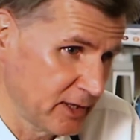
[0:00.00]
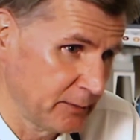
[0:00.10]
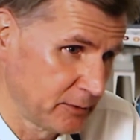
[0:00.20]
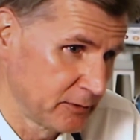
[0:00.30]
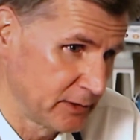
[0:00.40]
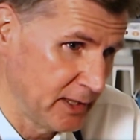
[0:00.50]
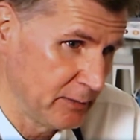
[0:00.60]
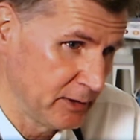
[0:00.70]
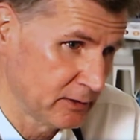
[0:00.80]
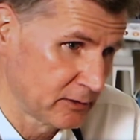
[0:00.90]
type of
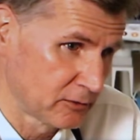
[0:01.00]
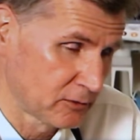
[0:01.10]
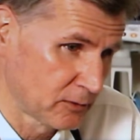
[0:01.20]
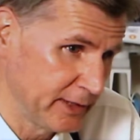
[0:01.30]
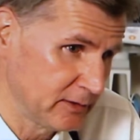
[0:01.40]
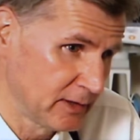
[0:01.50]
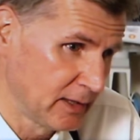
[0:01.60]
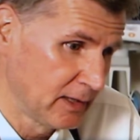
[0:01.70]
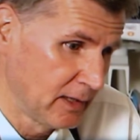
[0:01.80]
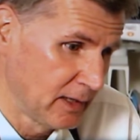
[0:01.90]
leukemia to treat,
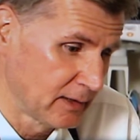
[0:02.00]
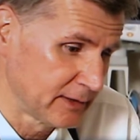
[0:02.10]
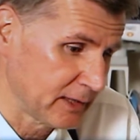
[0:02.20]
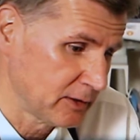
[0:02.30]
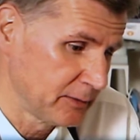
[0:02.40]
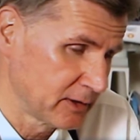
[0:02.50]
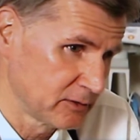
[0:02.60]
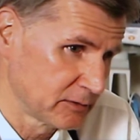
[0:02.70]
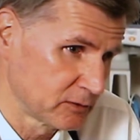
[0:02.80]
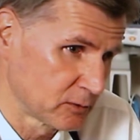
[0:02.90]
not only
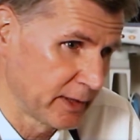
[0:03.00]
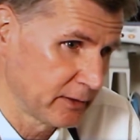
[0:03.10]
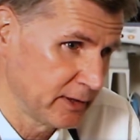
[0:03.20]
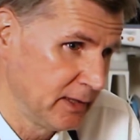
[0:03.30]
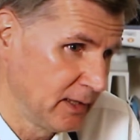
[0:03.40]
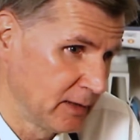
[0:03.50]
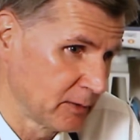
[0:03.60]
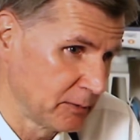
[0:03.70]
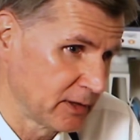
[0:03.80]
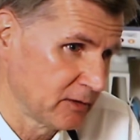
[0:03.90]
because of its rarity,
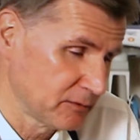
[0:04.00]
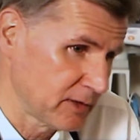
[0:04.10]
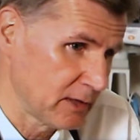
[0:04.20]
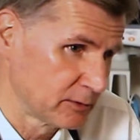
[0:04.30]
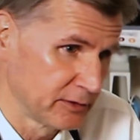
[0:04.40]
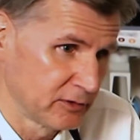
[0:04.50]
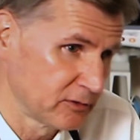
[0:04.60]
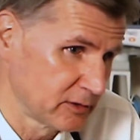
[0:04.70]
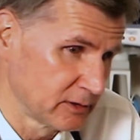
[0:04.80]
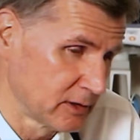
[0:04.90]
but because of how
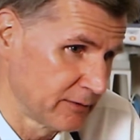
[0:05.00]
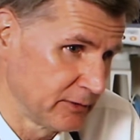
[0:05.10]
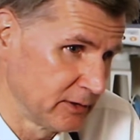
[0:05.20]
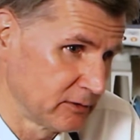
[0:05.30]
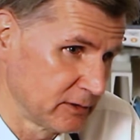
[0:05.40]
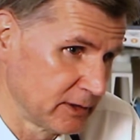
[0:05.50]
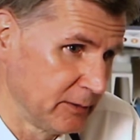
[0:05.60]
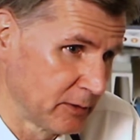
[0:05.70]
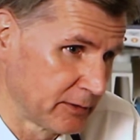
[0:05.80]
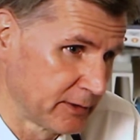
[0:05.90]
resistant it often is to
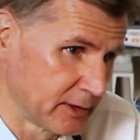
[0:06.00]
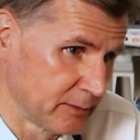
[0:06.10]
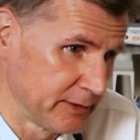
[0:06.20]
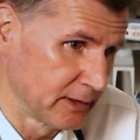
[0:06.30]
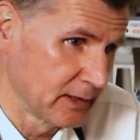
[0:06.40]
chemotherapy.